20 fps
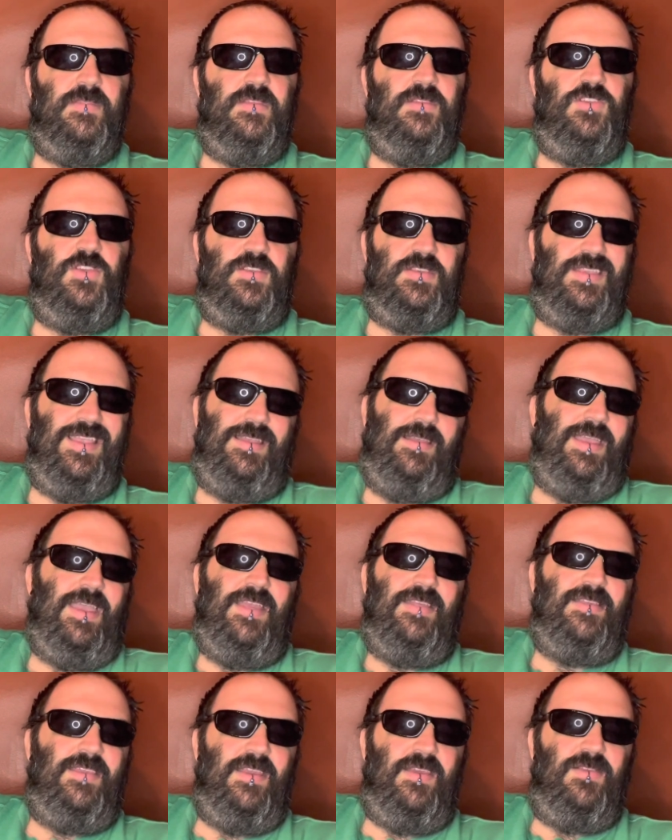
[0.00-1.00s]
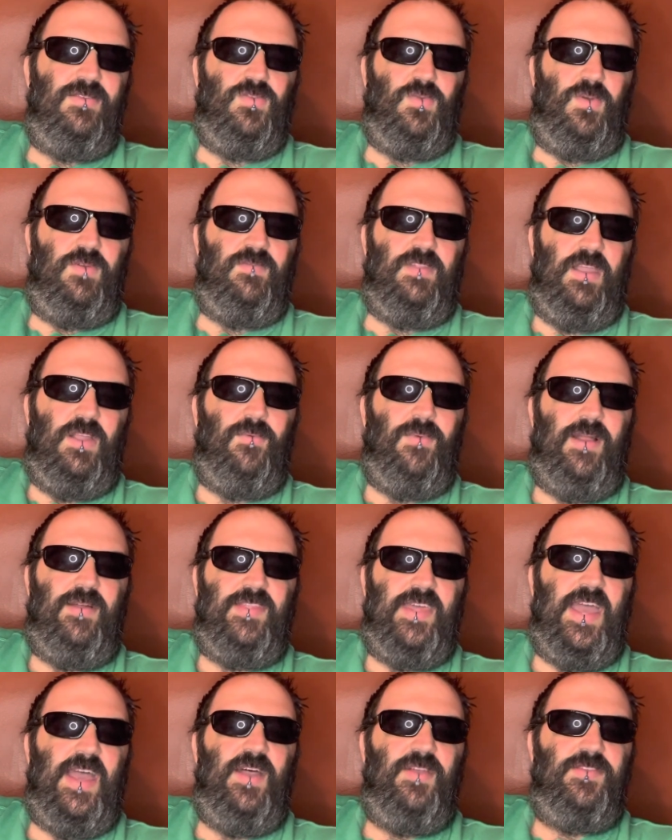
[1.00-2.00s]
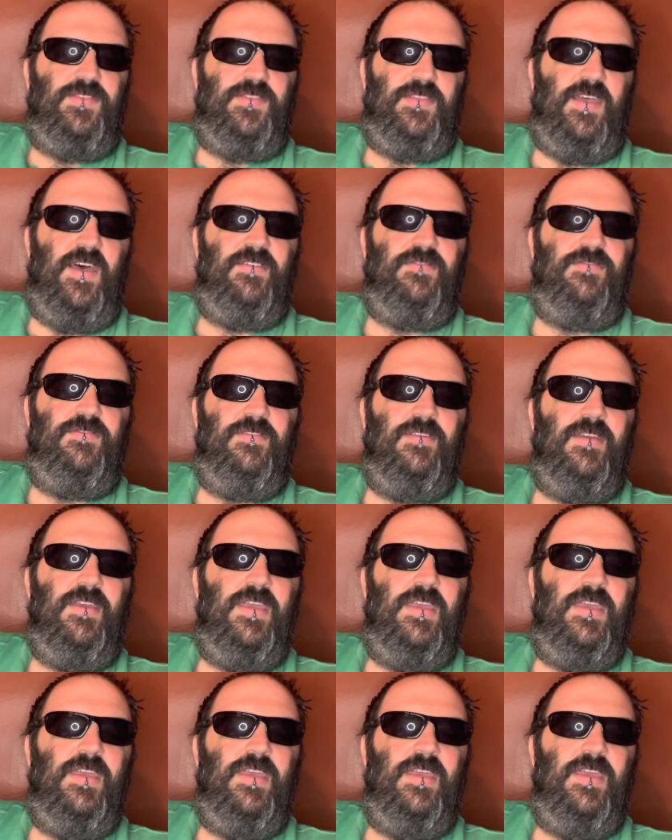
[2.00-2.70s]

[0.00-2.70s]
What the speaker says: just like easy sort of like around the house stuff.